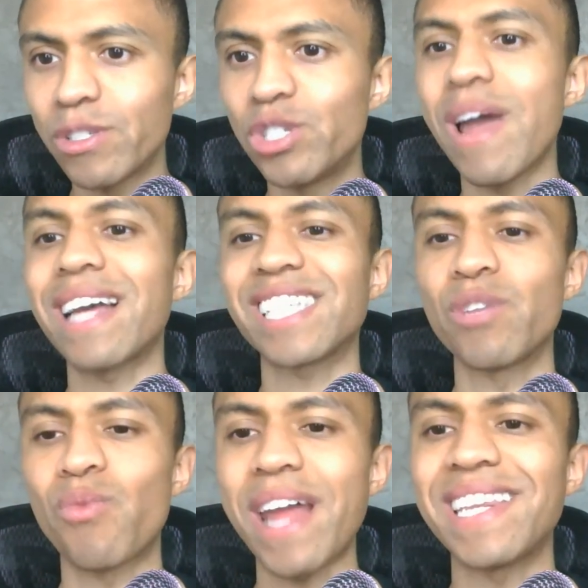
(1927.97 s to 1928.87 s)
What you
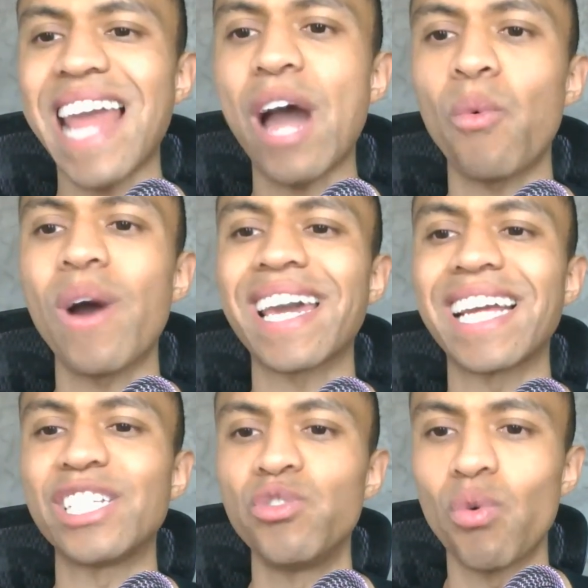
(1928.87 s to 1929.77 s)
asking right now? What can
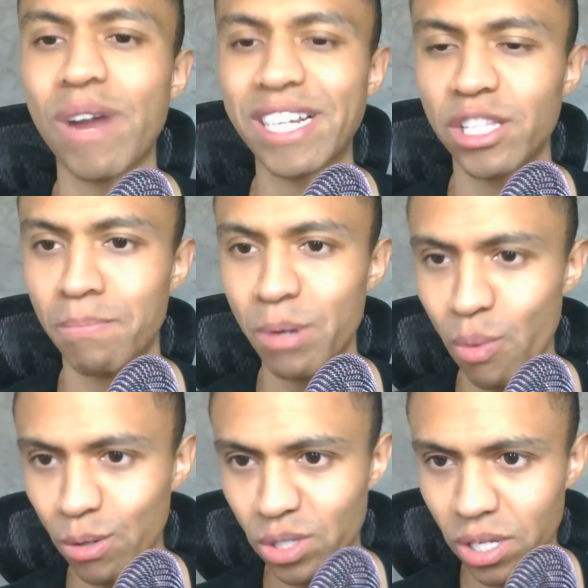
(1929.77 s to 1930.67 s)
I do to write to the
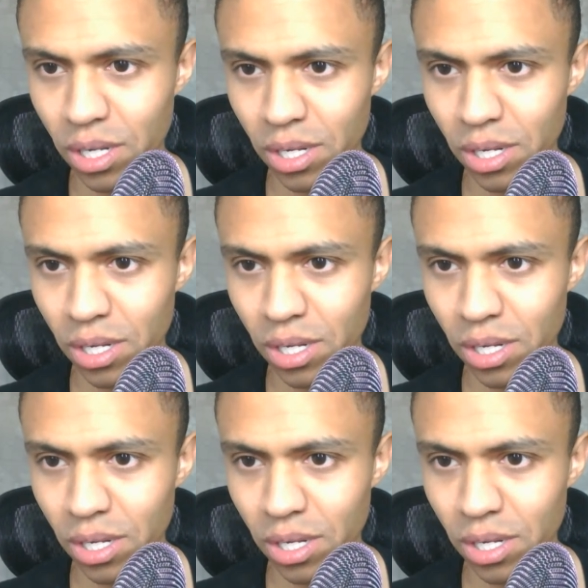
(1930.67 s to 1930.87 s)
bureaus?